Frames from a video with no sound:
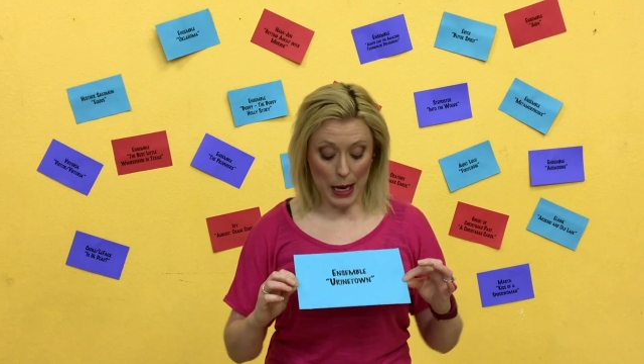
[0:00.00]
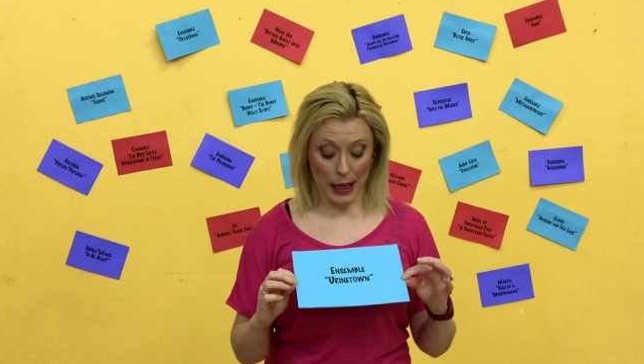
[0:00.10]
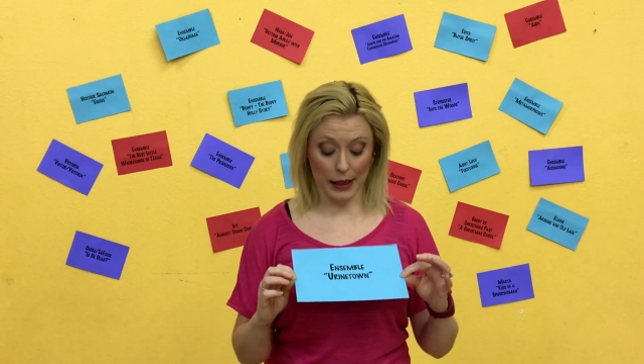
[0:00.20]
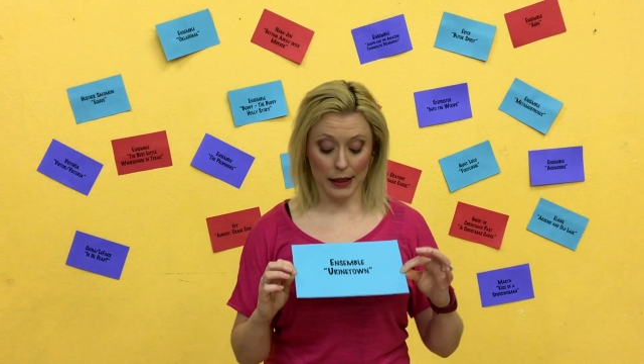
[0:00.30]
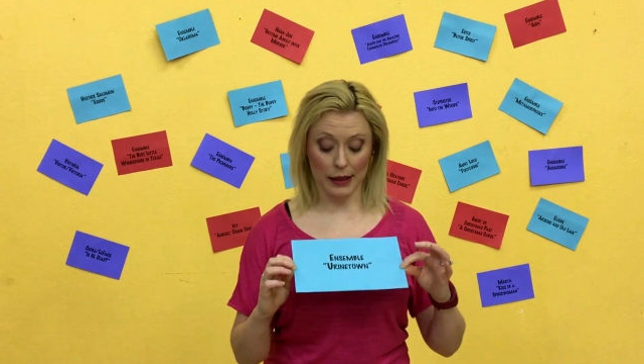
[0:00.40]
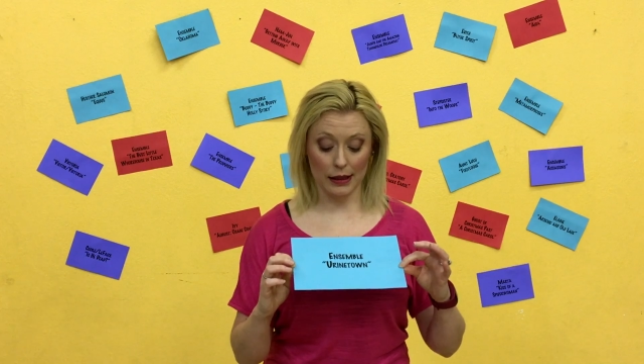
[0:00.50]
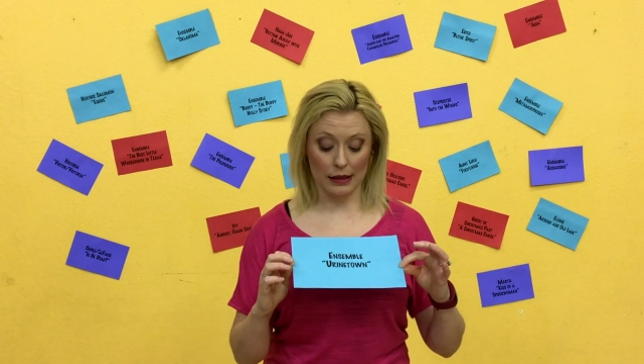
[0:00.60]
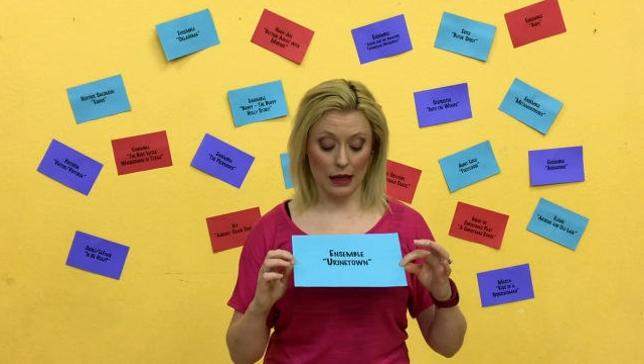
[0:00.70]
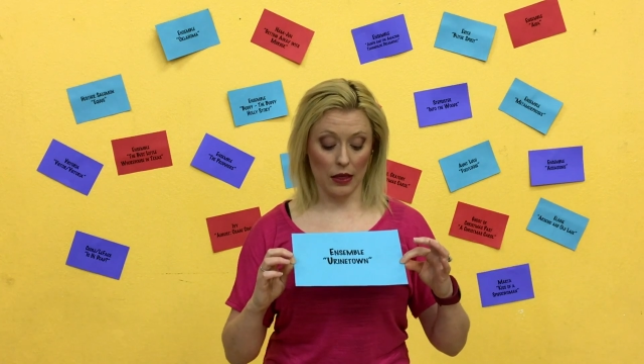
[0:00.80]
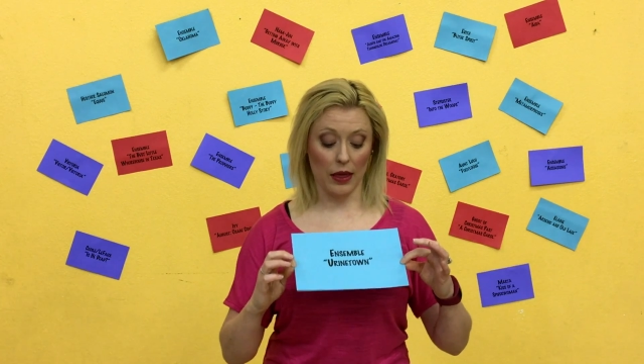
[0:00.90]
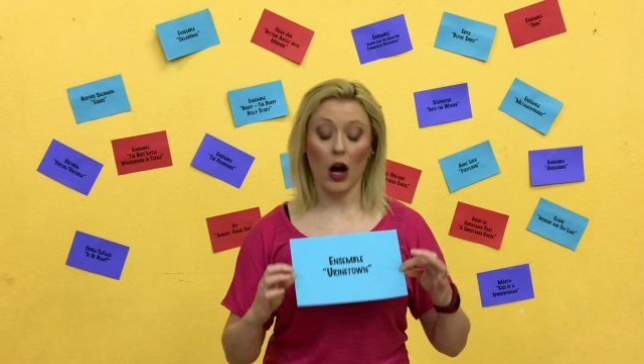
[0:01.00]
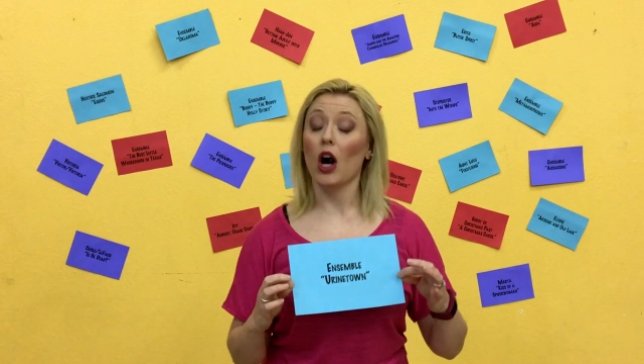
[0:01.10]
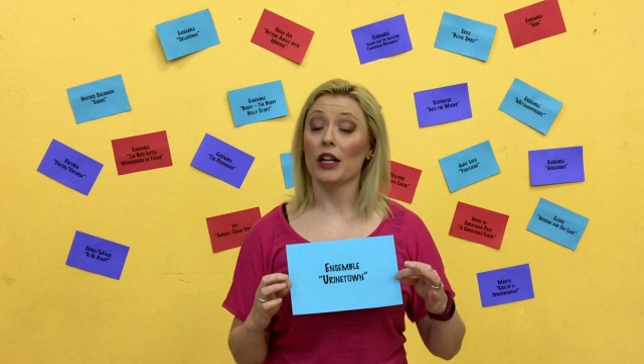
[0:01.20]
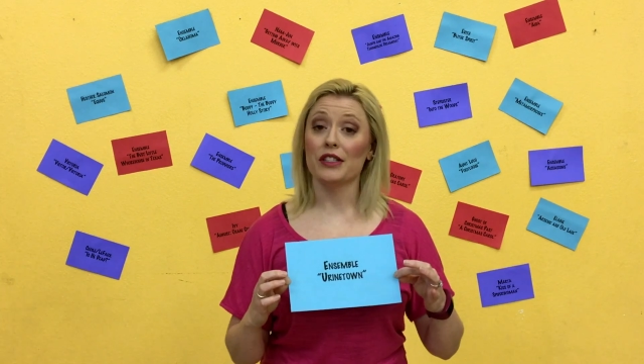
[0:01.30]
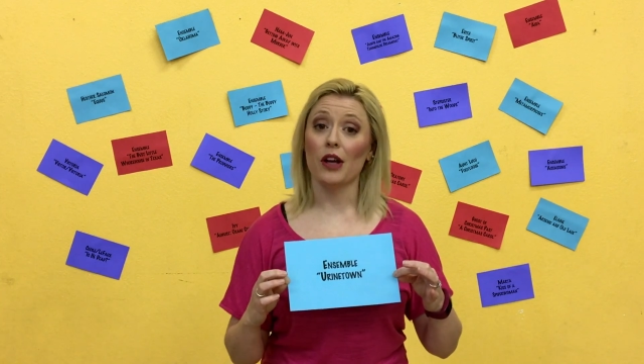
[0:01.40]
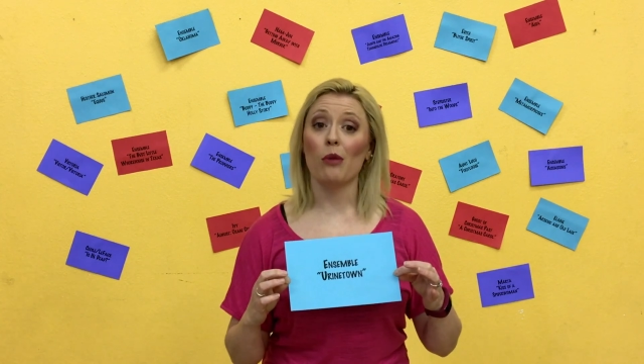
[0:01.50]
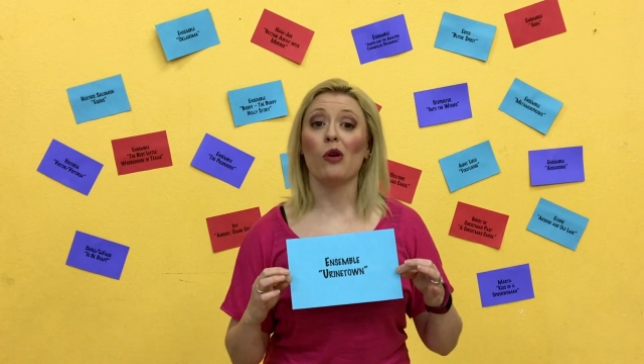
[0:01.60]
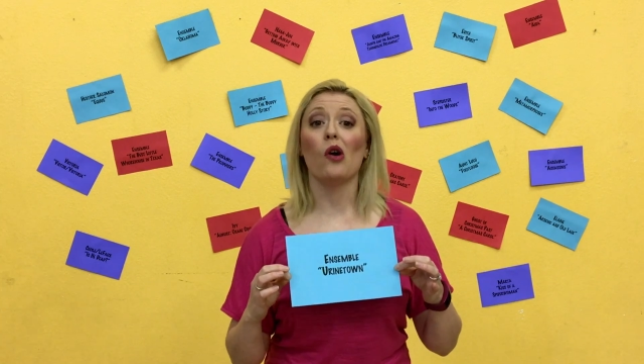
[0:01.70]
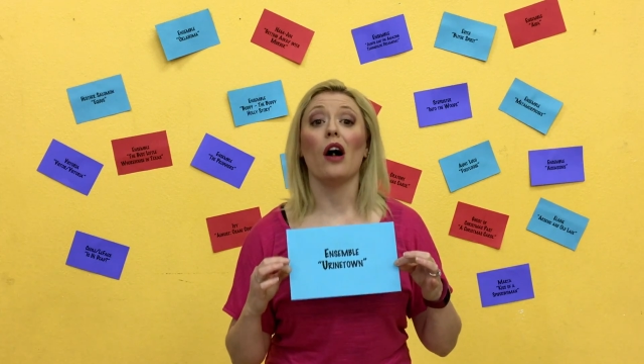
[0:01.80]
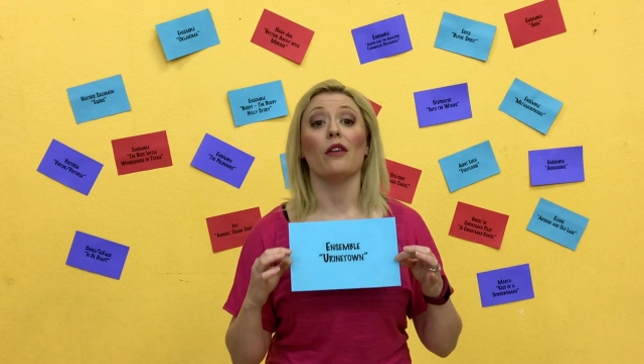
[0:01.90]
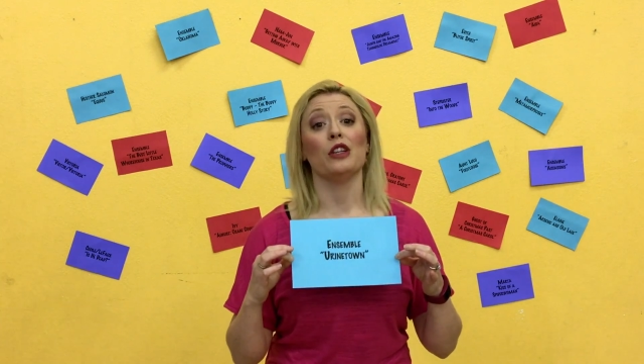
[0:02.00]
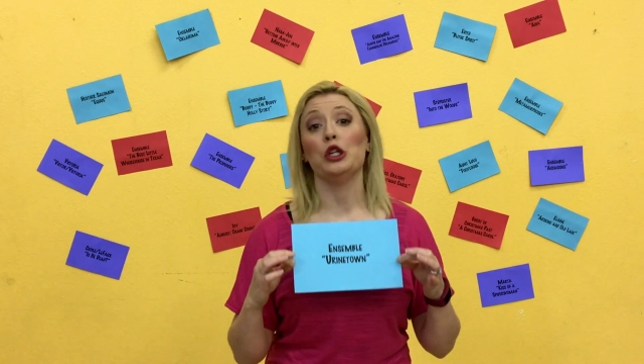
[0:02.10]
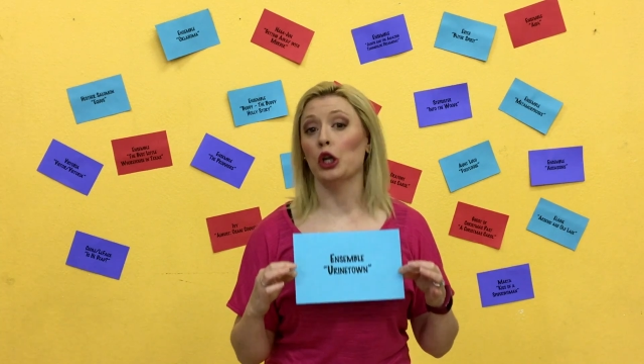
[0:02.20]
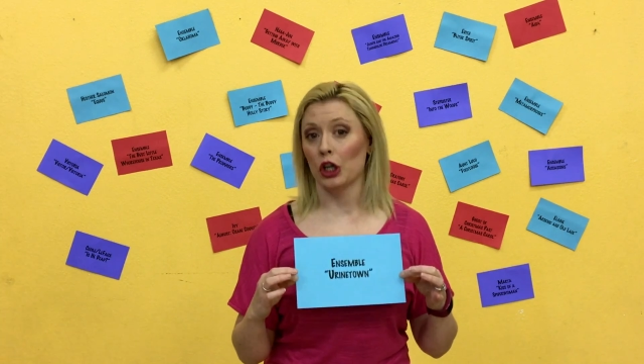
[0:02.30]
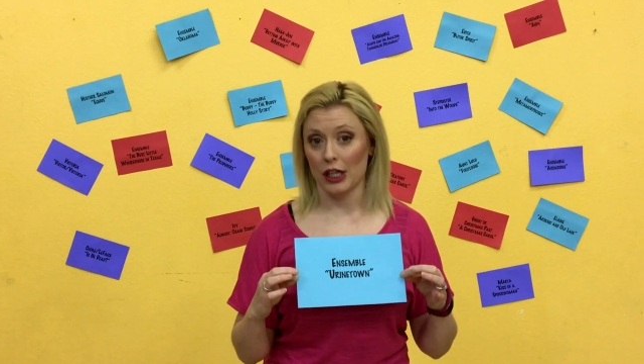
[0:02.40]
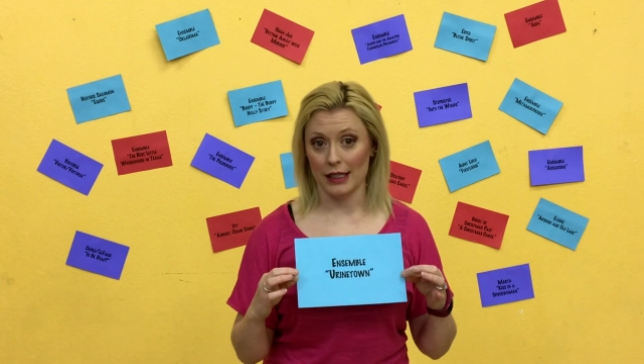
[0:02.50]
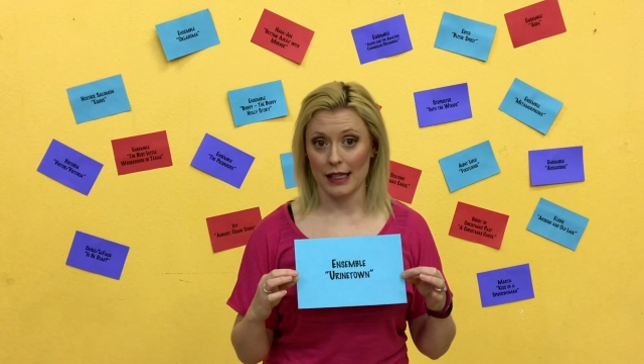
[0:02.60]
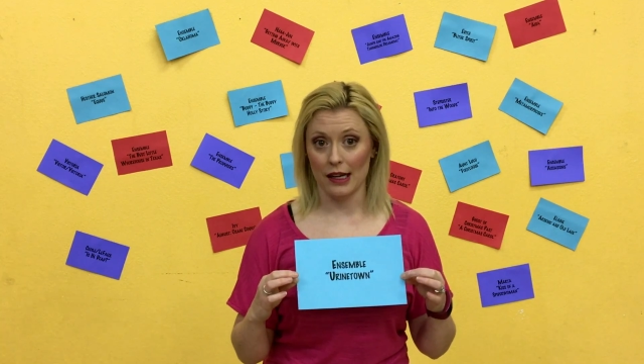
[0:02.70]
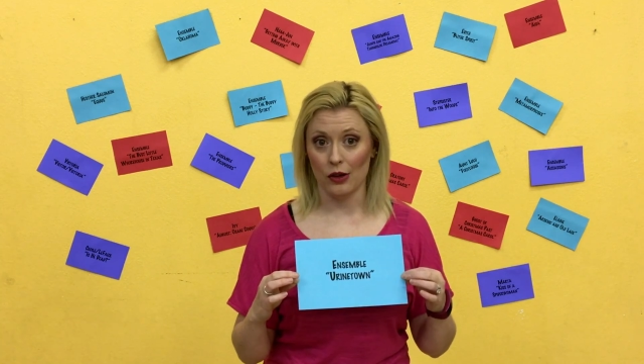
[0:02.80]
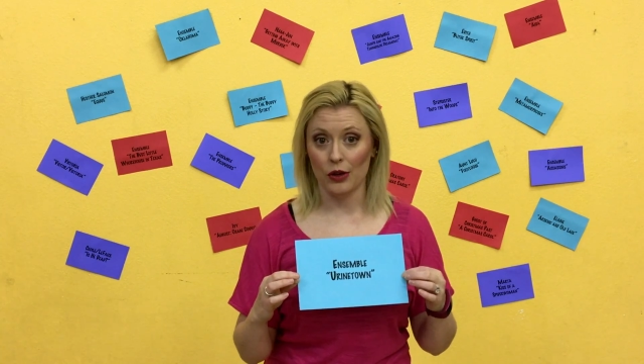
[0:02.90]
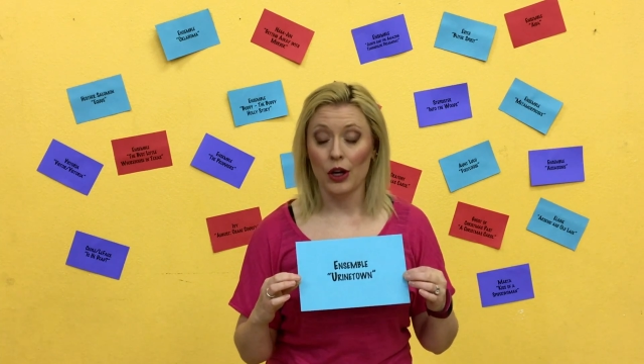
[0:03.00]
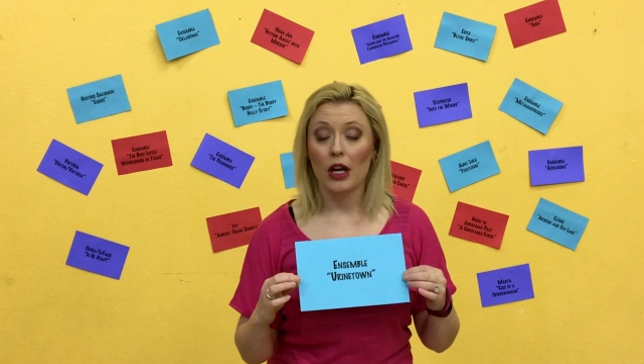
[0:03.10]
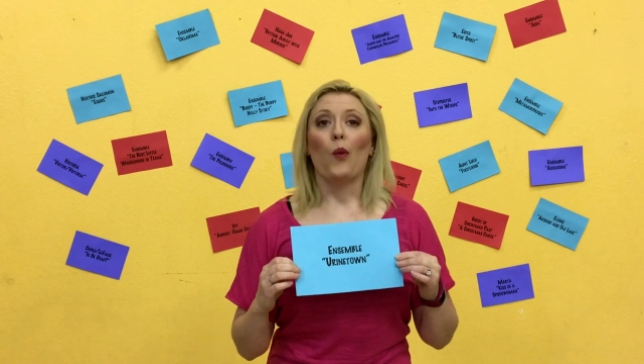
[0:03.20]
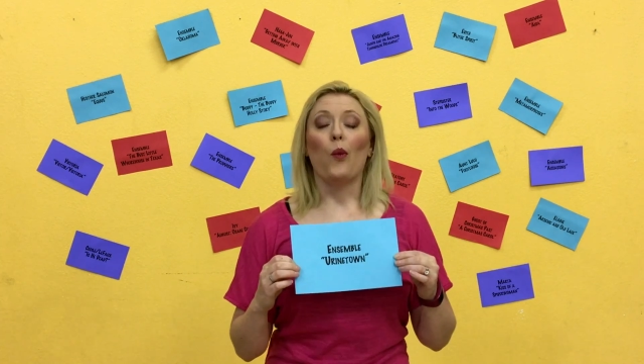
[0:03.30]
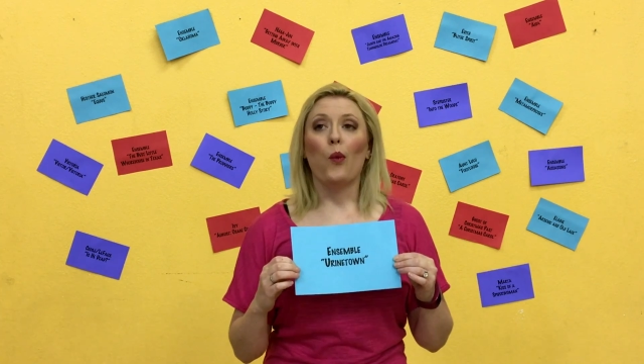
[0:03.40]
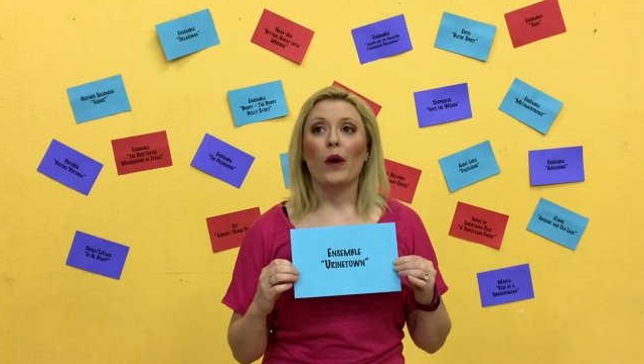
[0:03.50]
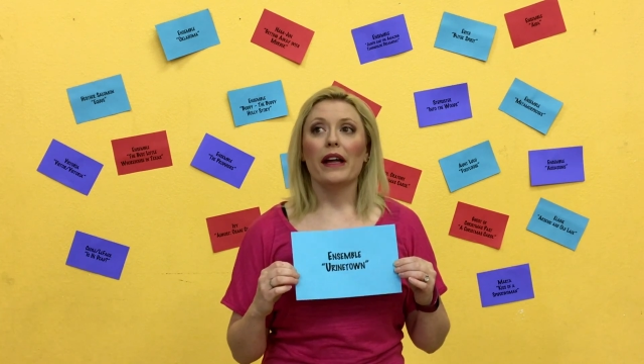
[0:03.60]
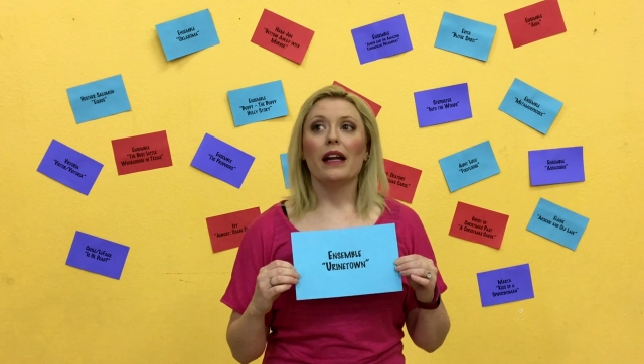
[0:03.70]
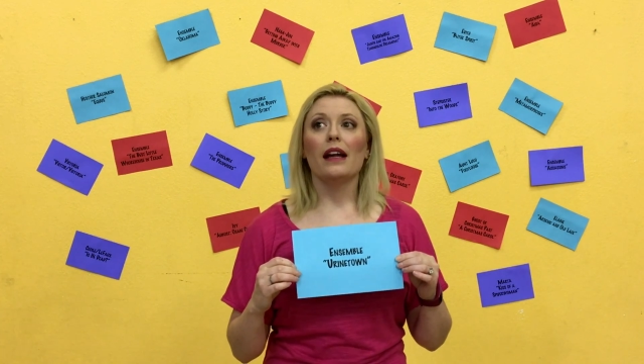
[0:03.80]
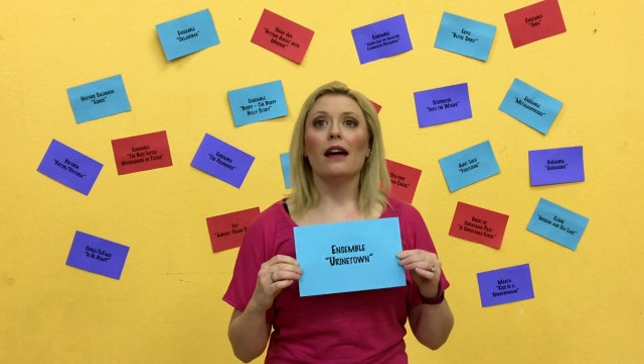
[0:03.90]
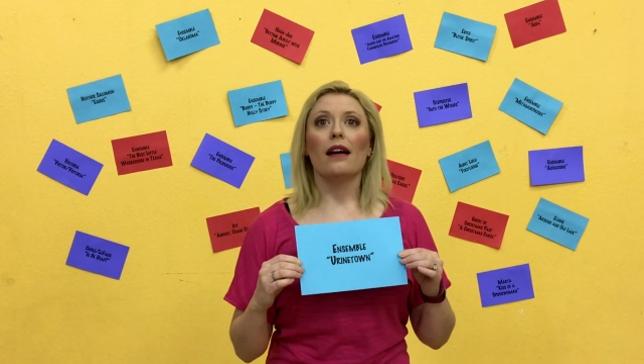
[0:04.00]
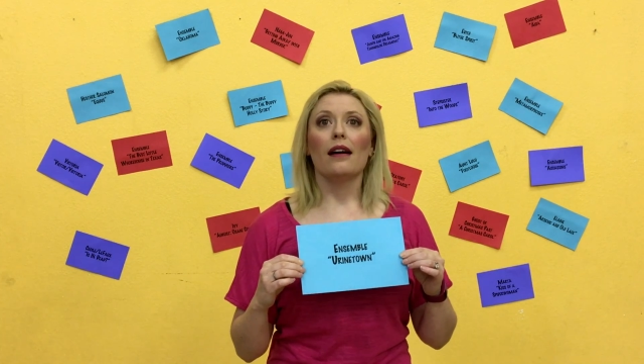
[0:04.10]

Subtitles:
is the Ensemble of Urinetown. We